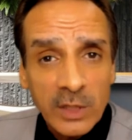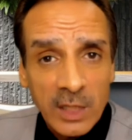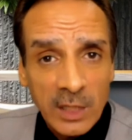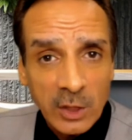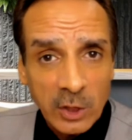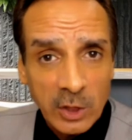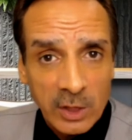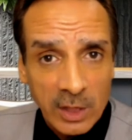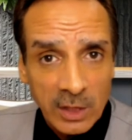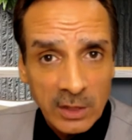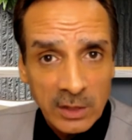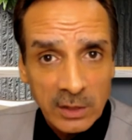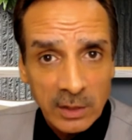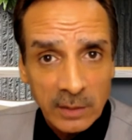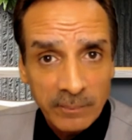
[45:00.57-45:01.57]
teach
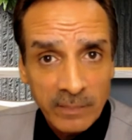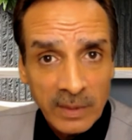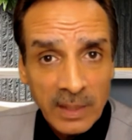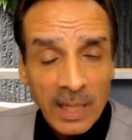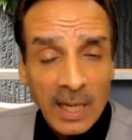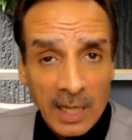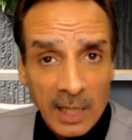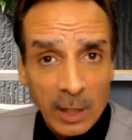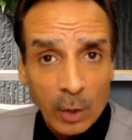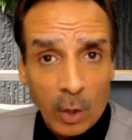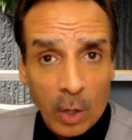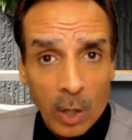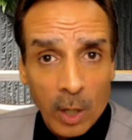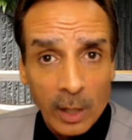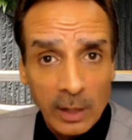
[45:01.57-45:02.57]
this in
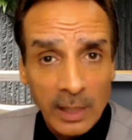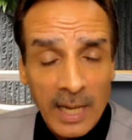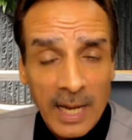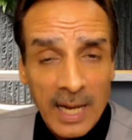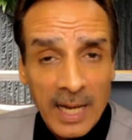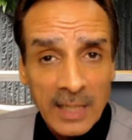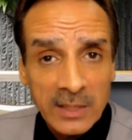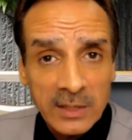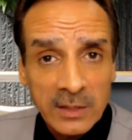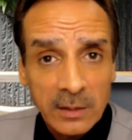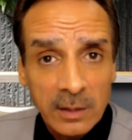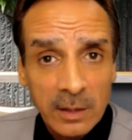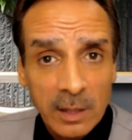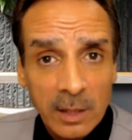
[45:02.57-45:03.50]
our class